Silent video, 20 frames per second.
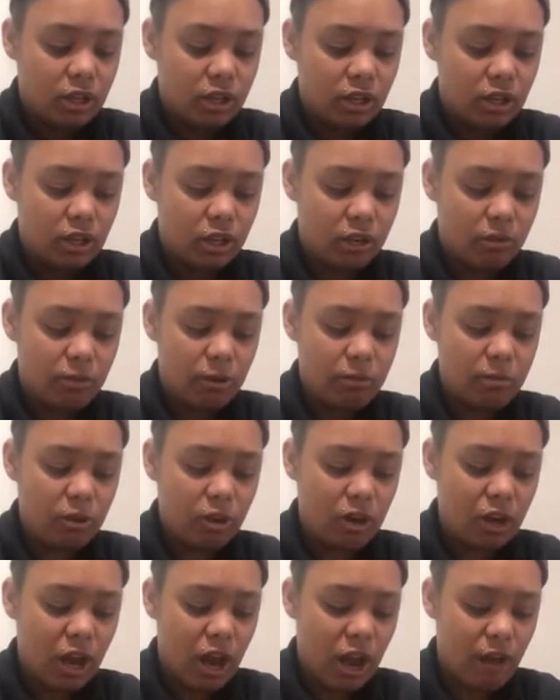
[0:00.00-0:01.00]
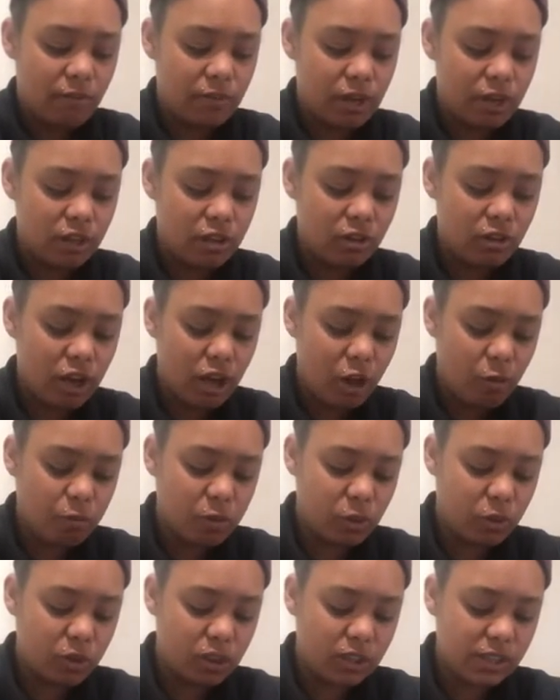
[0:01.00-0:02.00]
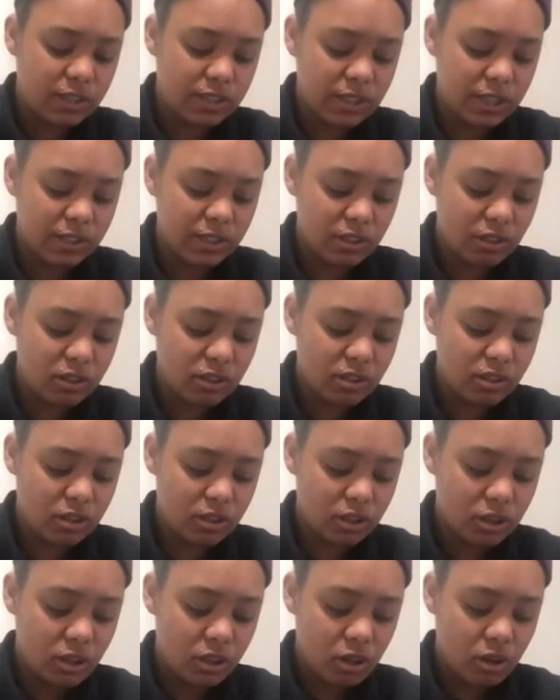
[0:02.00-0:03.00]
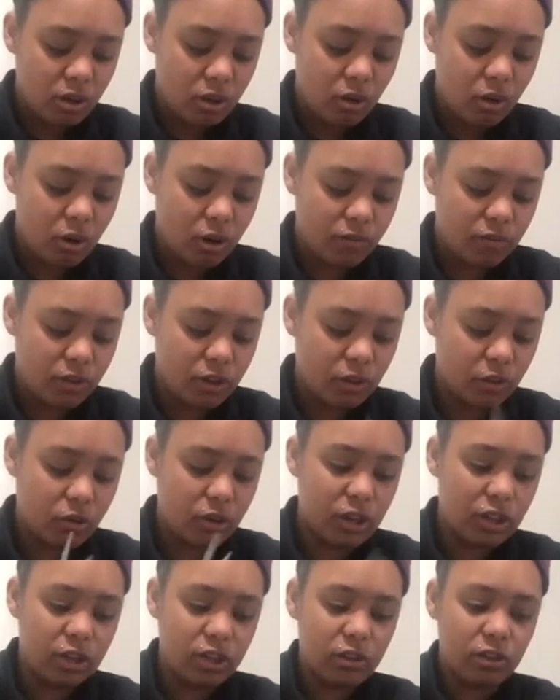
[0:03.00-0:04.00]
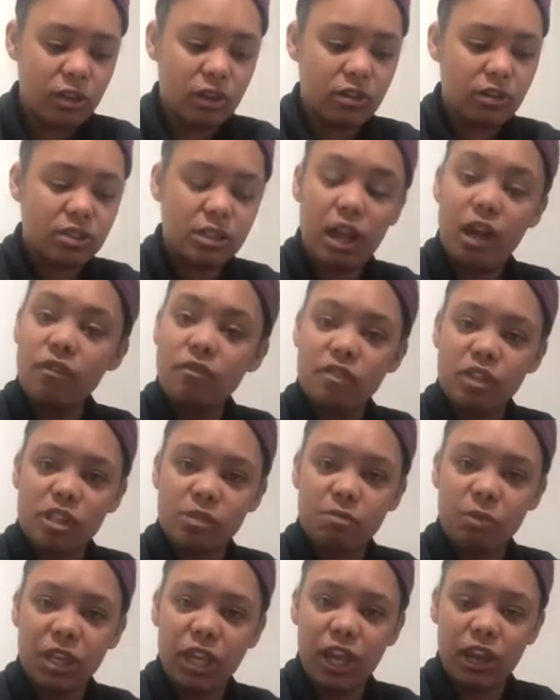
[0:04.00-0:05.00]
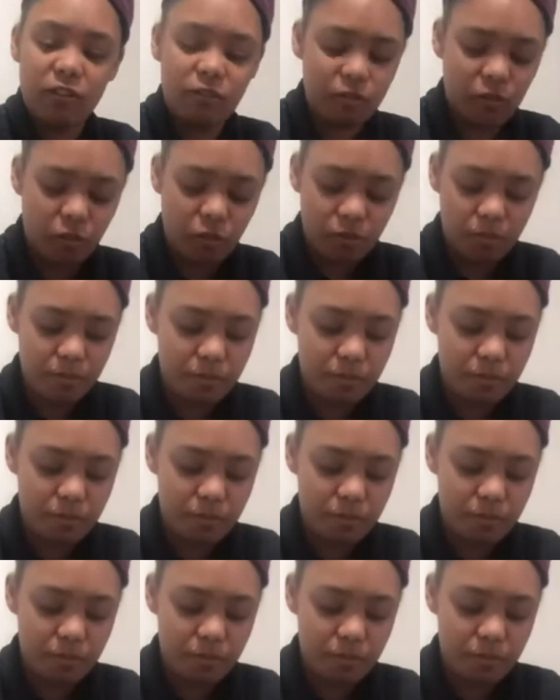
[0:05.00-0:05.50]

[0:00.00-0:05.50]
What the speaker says: Remember, have an adult help you with the scissors, or if you can do it yourself, just be careful.